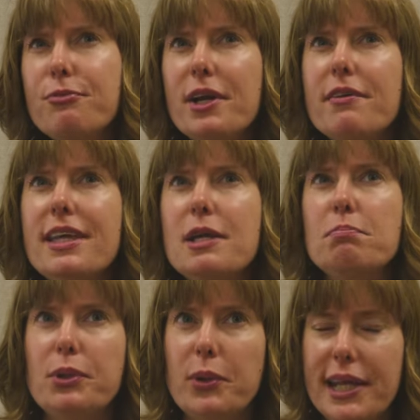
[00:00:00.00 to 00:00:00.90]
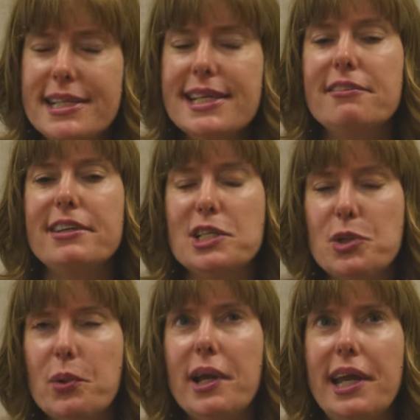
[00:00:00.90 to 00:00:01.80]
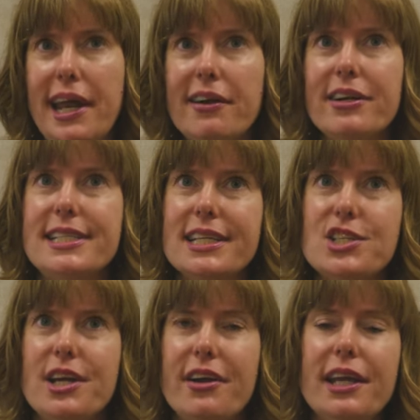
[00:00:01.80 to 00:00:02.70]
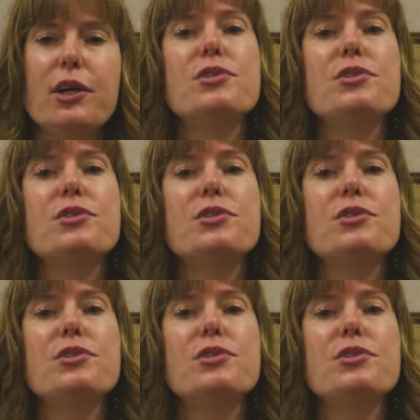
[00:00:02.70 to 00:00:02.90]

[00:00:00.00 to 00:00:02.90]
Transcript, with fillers: if one of the employees at a Victorian era dictionary